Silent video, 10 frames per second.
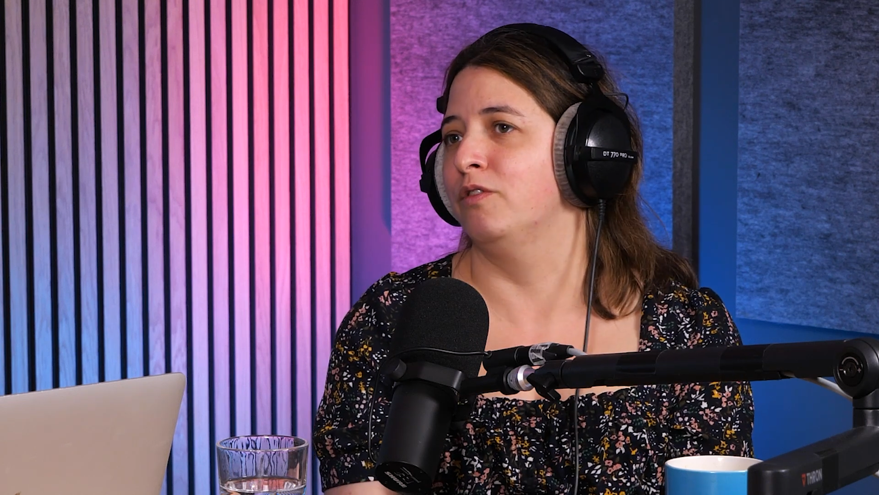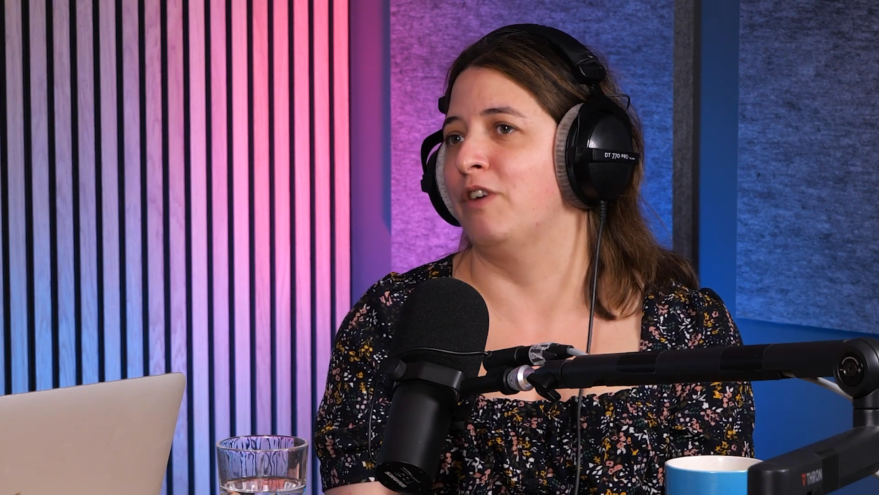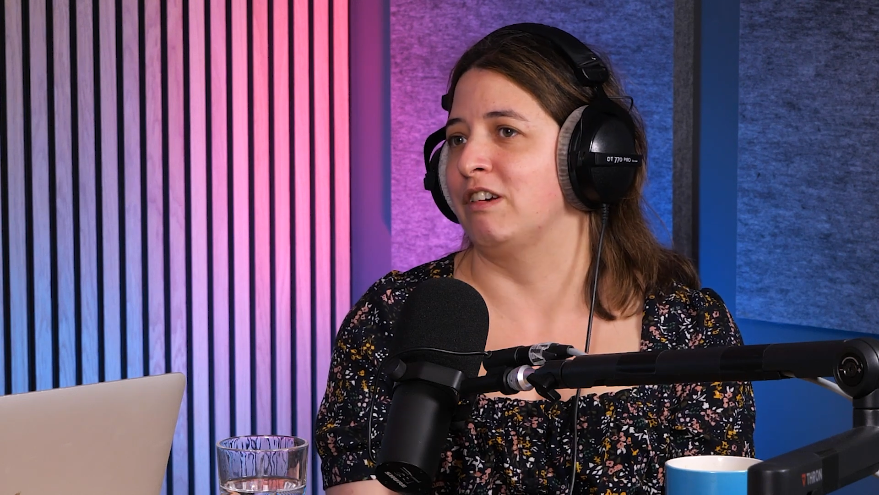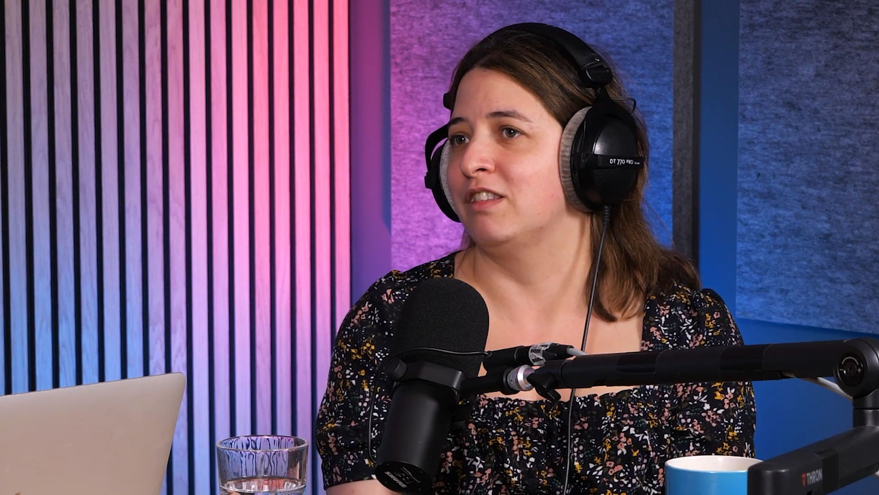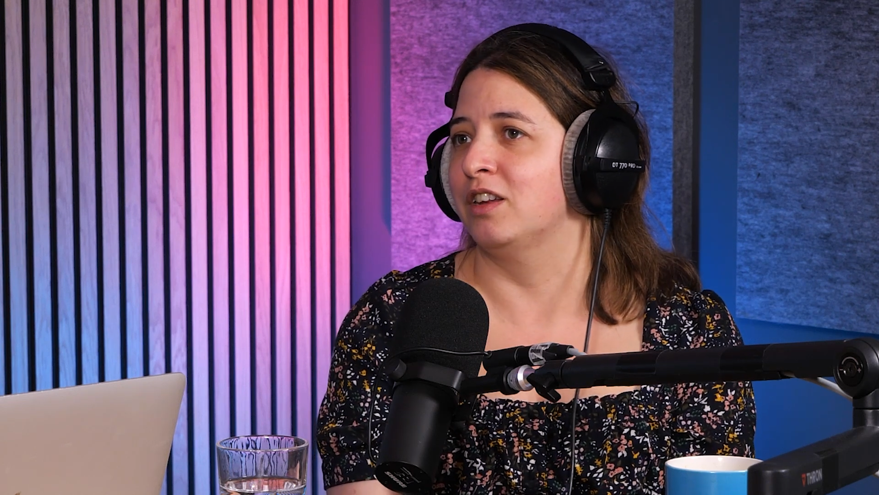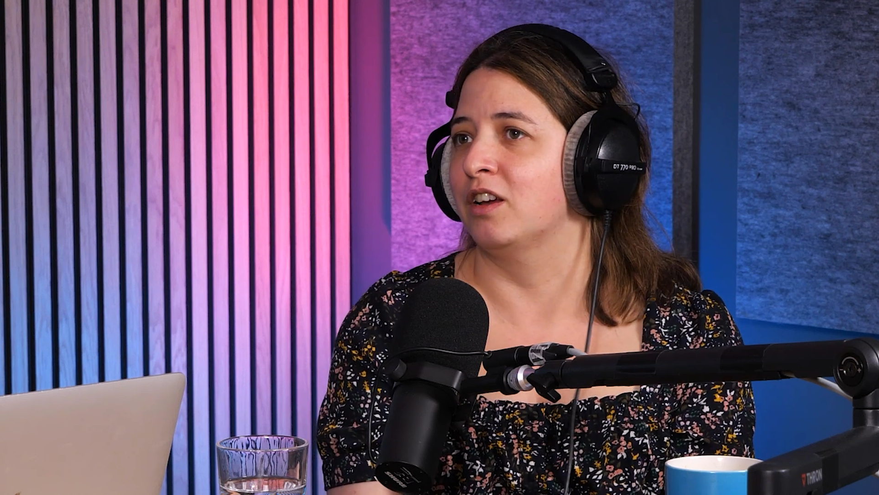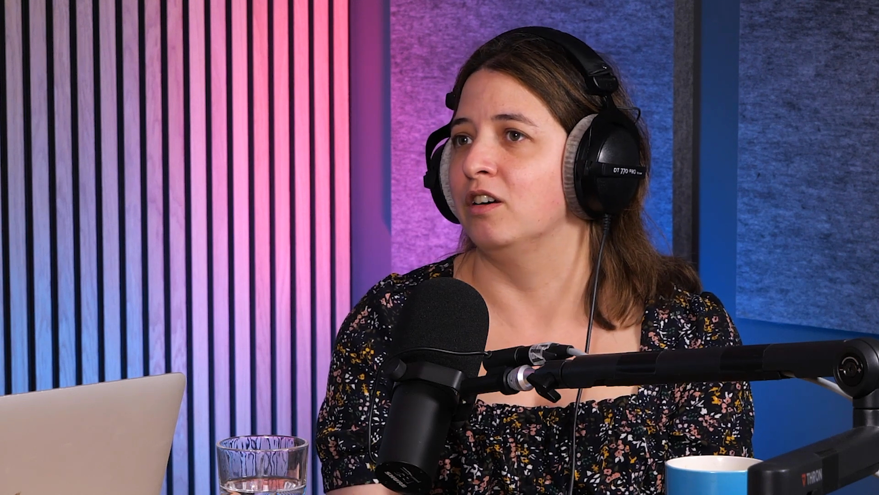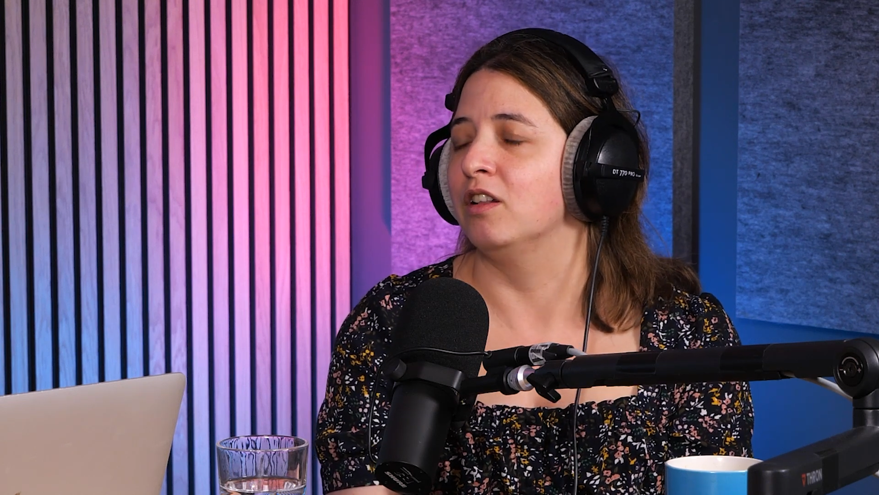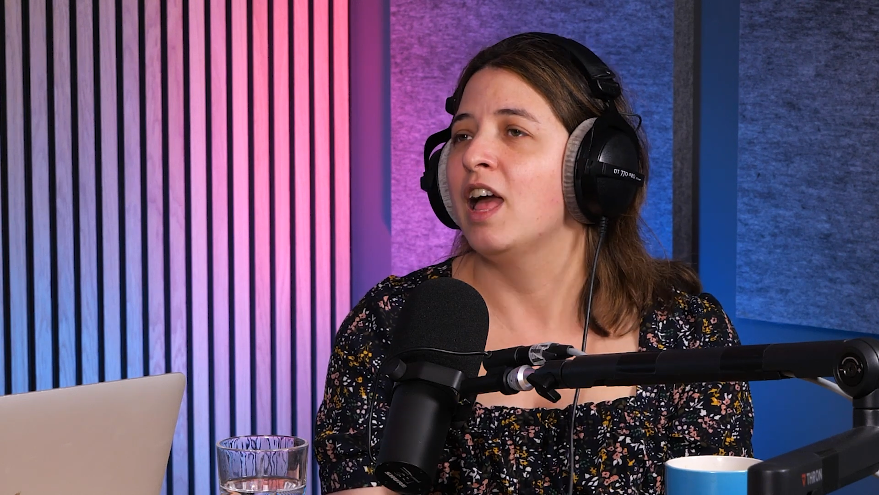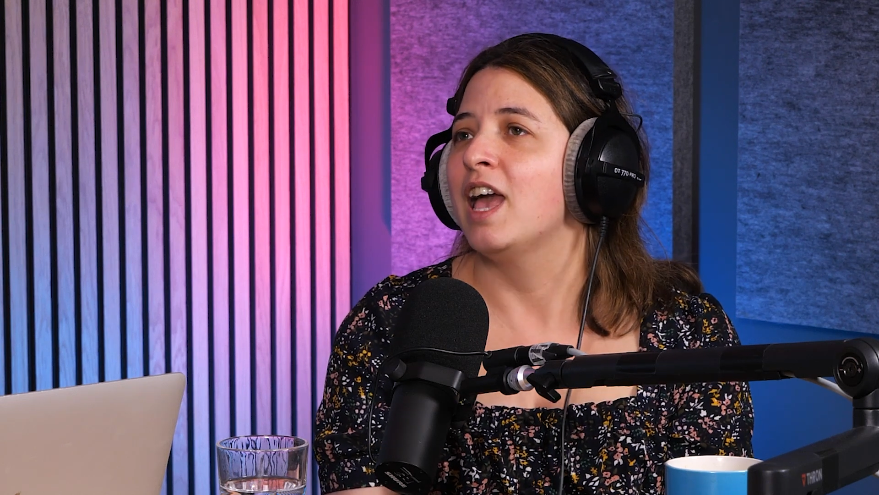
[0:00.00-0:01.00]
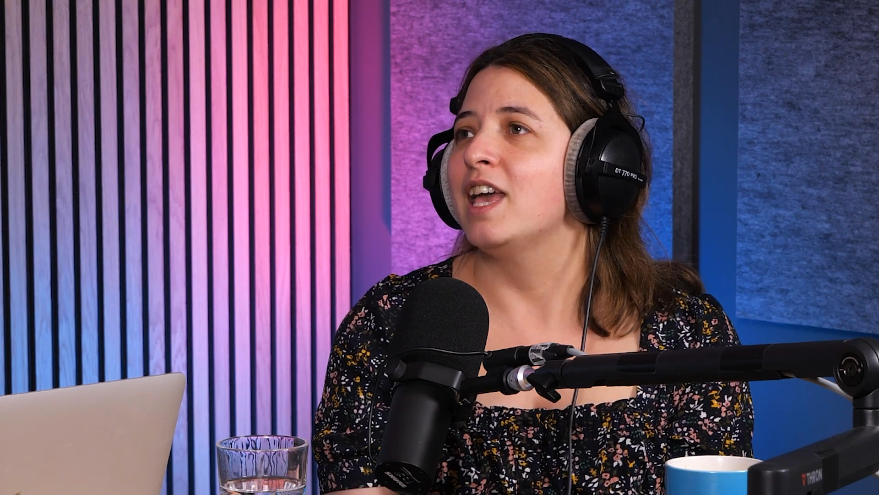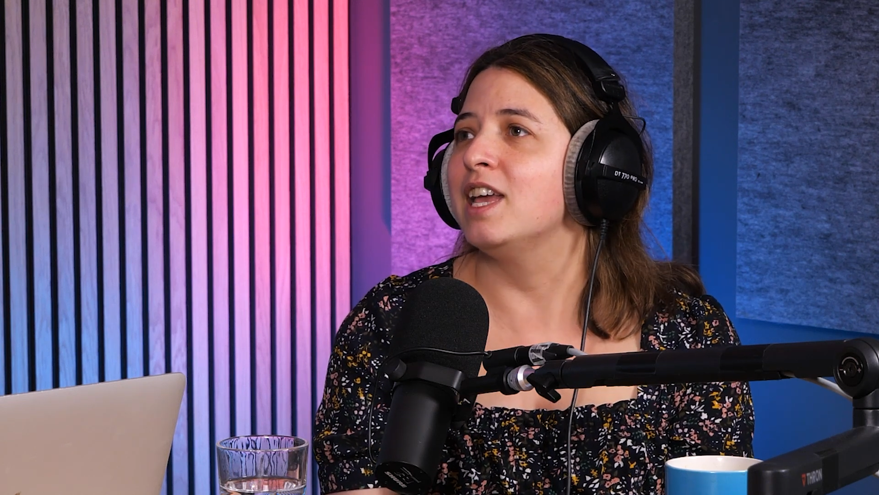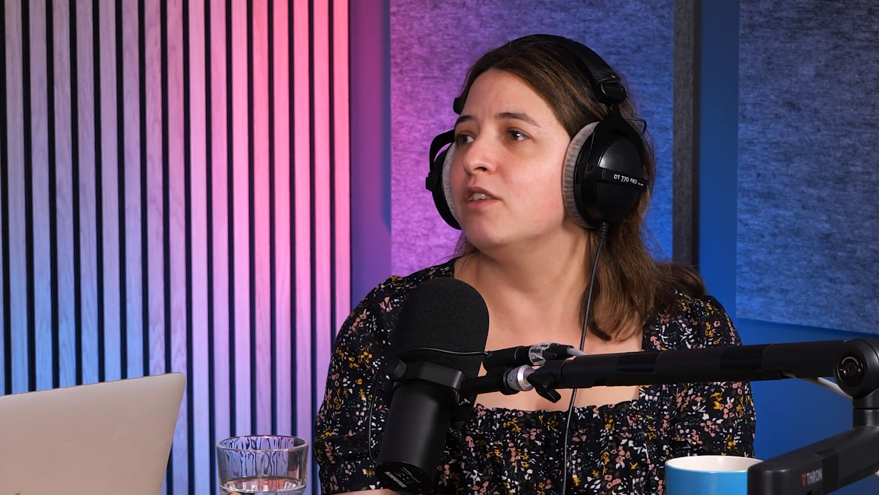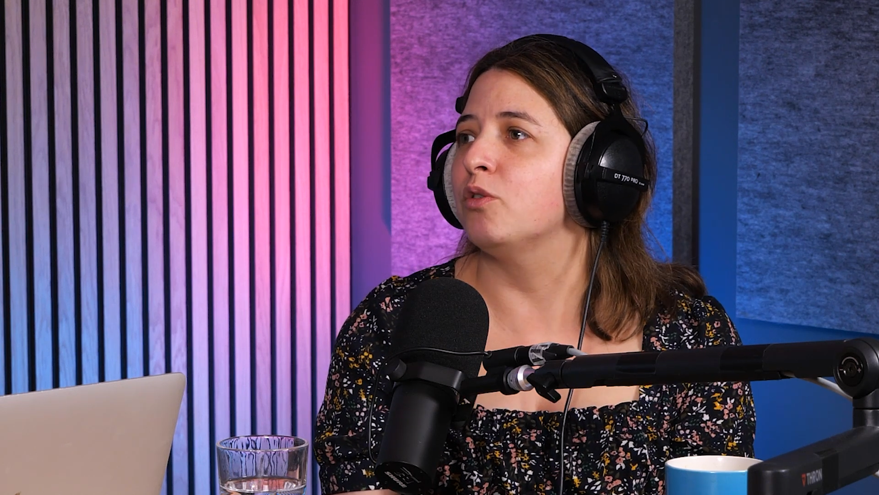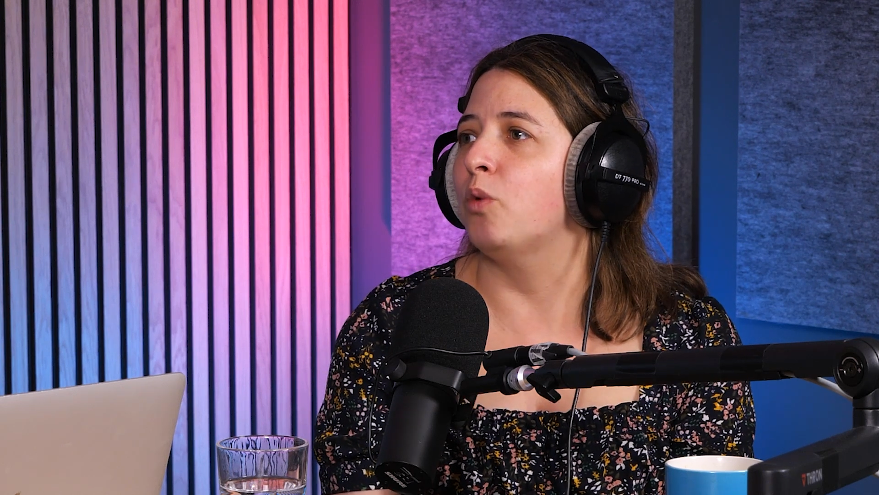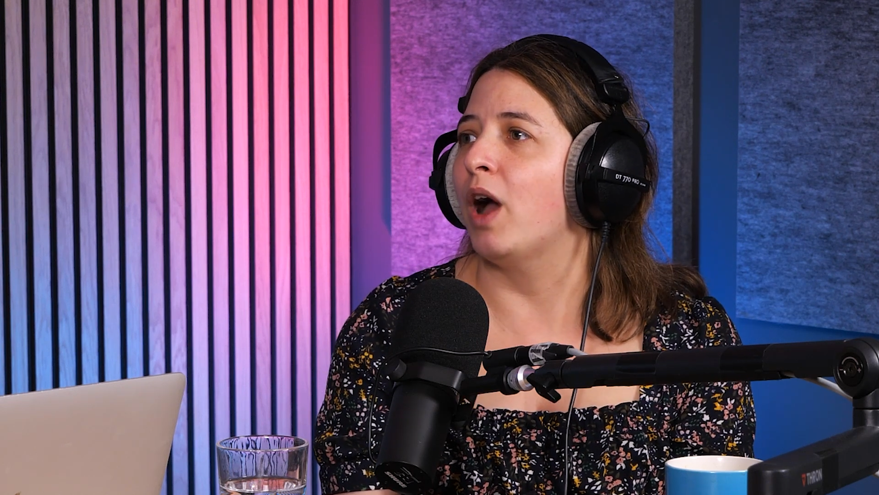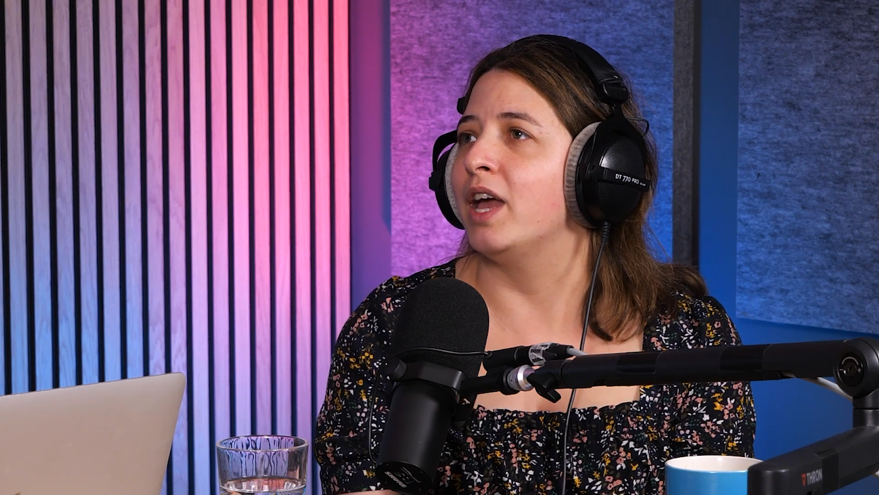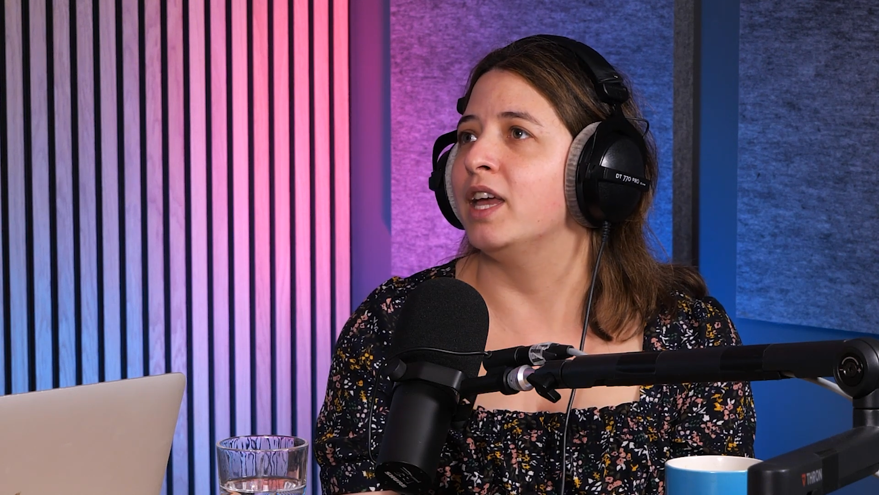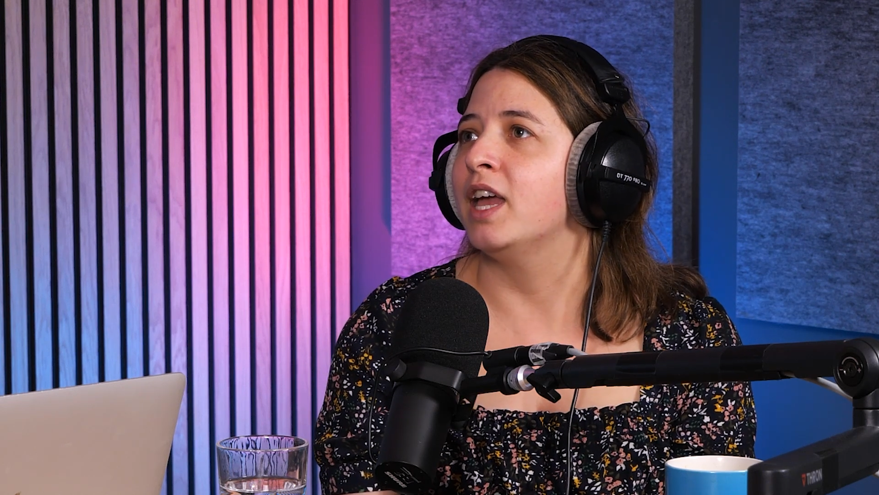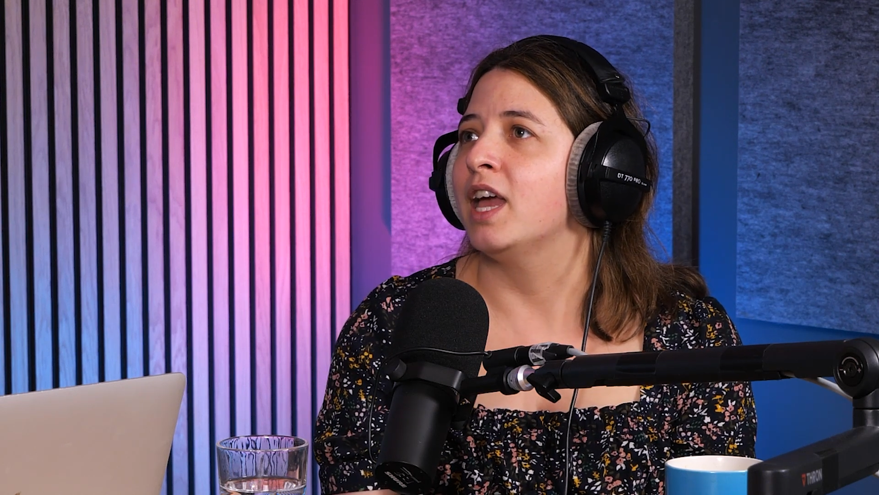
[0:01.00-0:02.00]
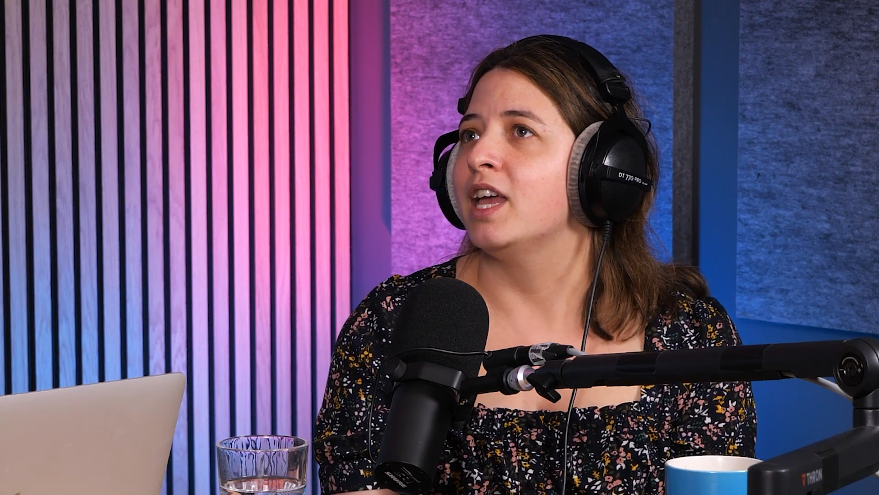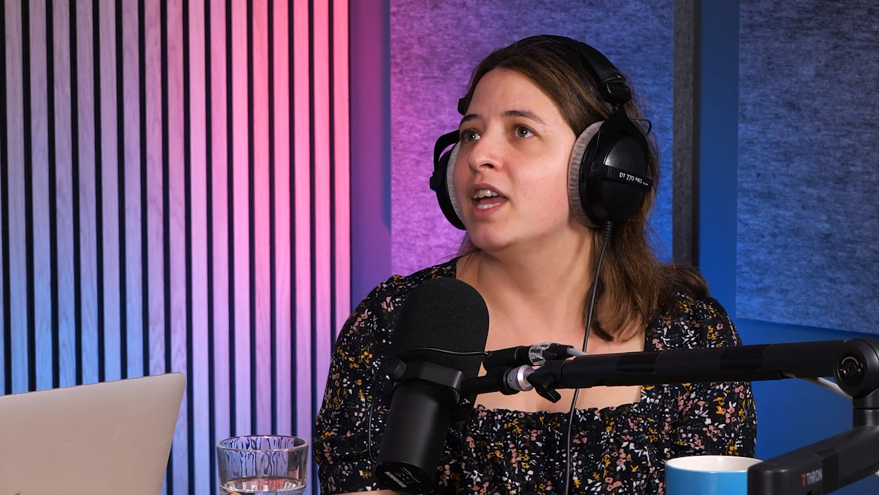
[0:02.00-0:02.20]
very cynical. Either way,